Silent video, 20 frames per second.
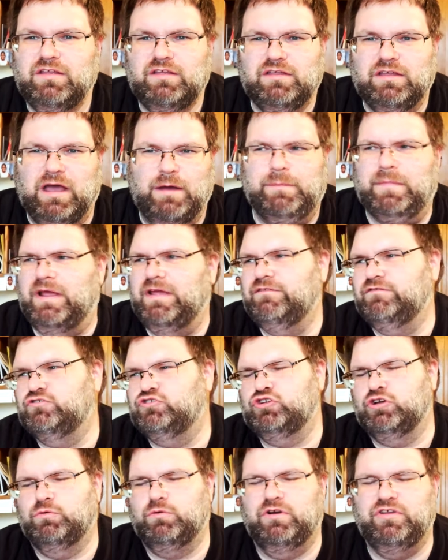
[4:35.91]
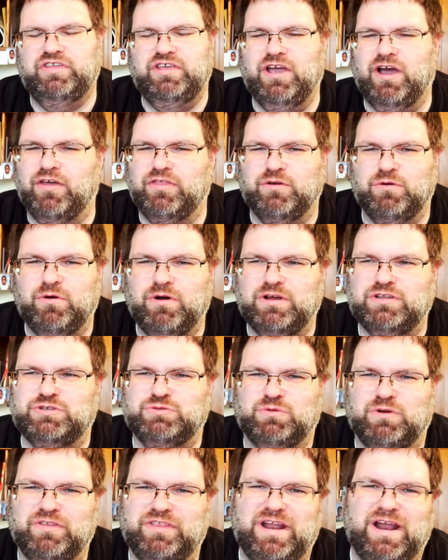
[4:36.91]
I'm not even sure what the other ones
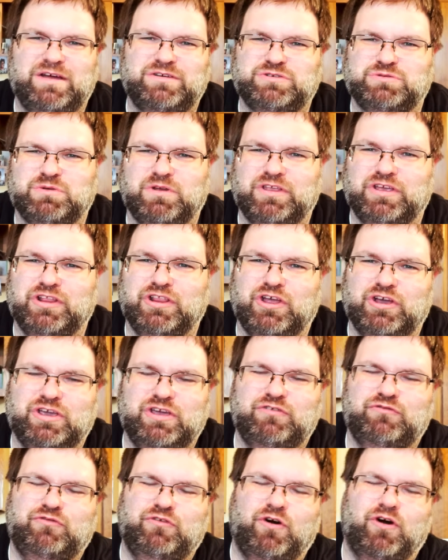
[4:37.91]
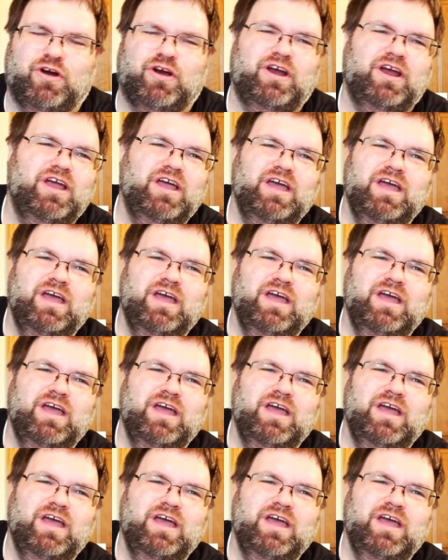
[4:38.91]
were that I was really looking for,